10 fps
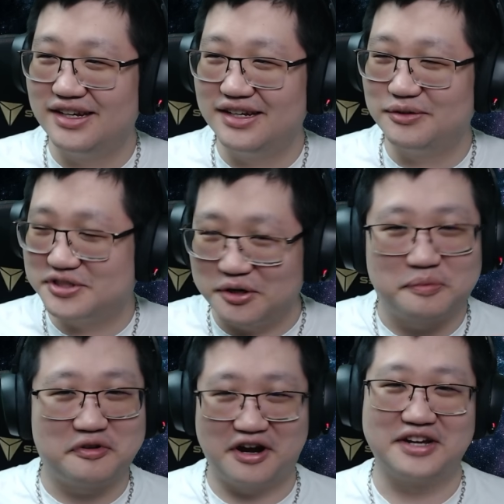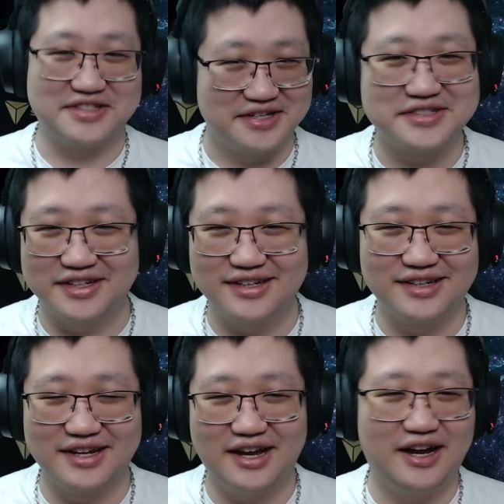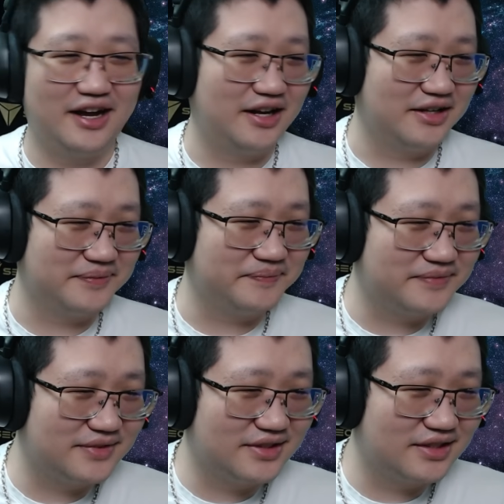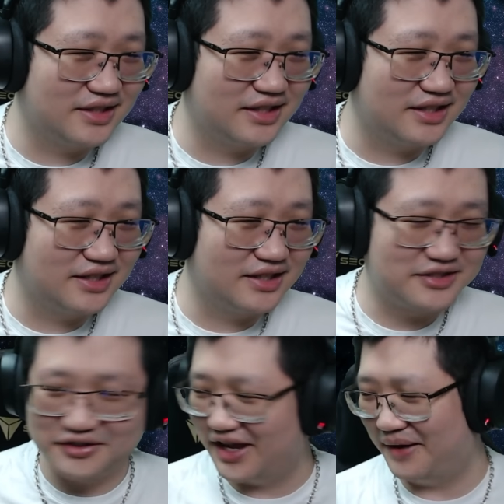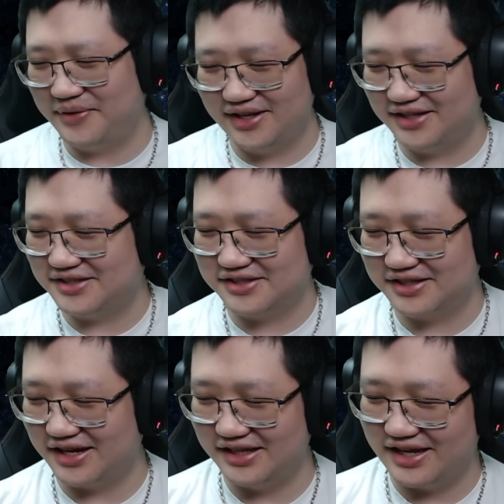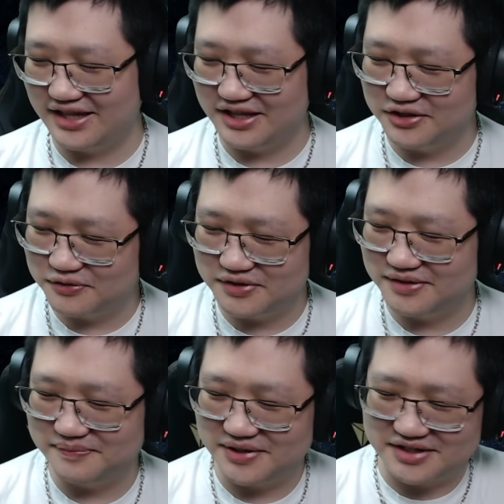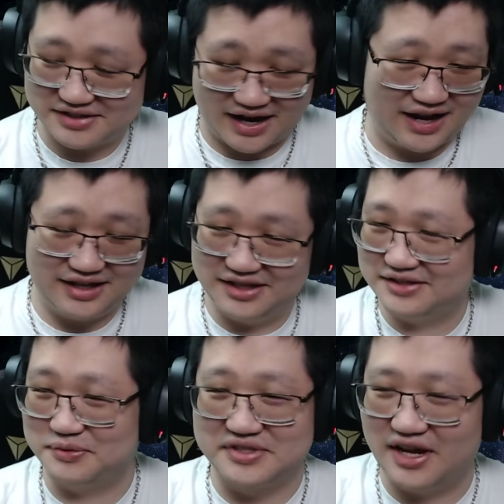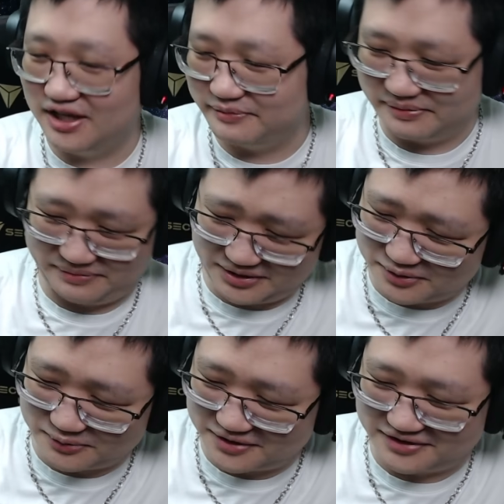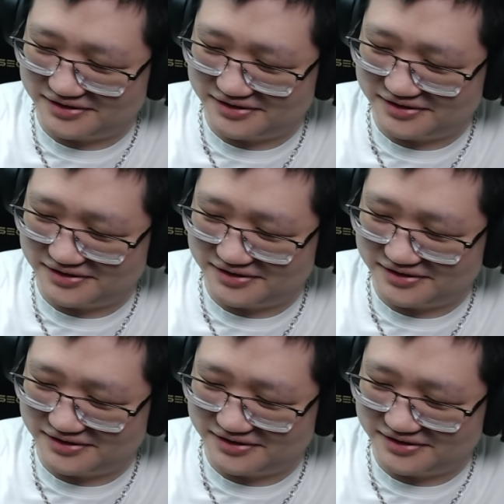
still processing. Uh, so yeah, I mean, let's just kind of get into it because I this was not on my bingo card